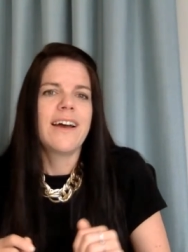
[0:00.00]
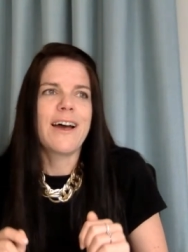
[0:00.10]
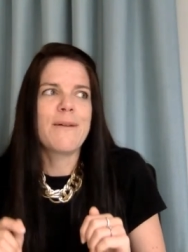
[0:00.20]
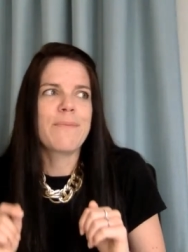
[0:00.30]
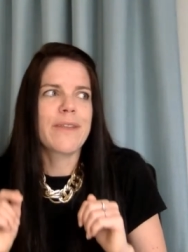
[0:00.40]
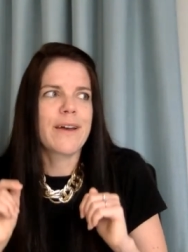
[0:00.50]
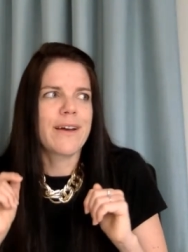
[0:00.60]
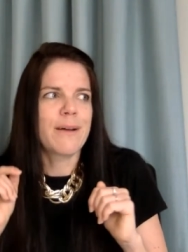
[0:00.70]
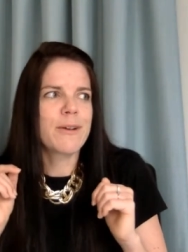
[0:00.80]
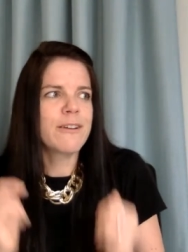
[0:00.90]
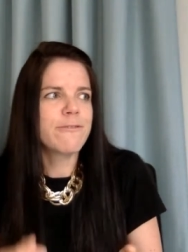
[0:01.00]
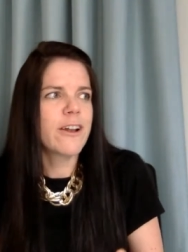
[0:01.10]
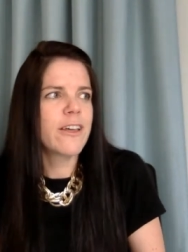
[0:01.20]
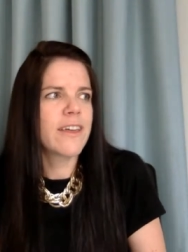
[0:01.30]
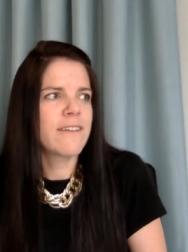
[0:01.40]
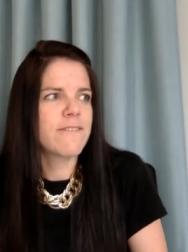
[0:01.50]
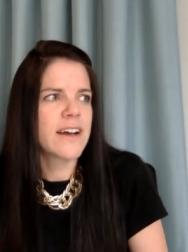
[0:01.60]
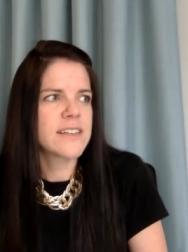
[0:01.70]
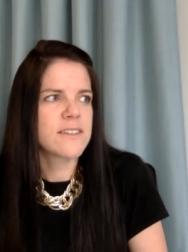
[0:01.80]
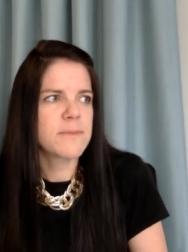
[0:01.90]
Um, I'm going to follow the
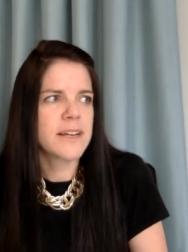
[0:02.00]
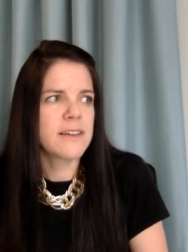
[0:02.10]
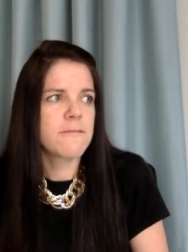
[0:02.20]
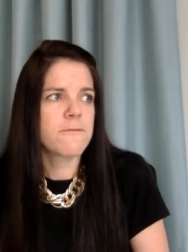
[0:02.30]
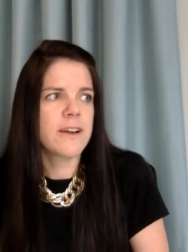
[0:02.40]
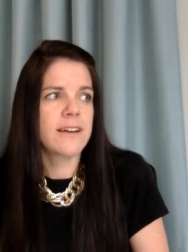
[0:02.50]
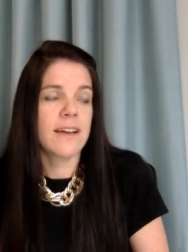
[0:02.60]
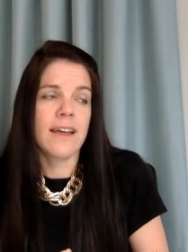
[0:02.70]
advice of my dear friend,